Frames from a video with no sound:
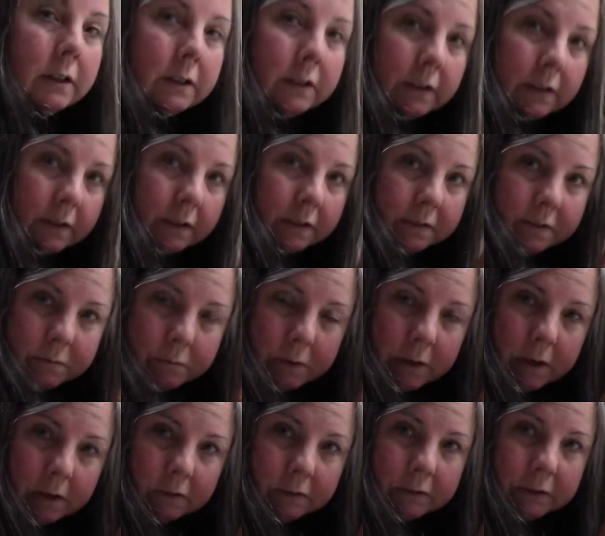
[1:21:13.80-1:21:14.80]
is we
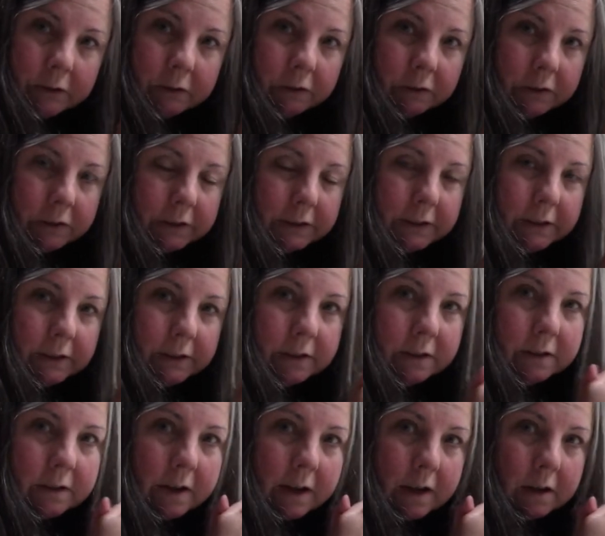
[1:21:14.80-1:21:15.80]
are literally
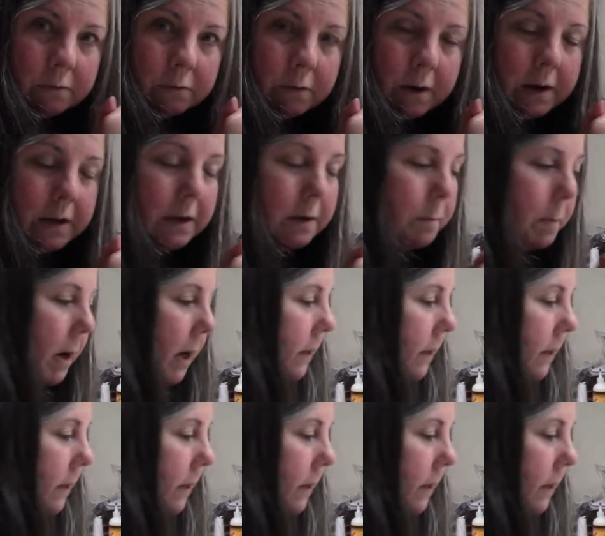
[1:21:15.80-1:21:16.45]
ready to button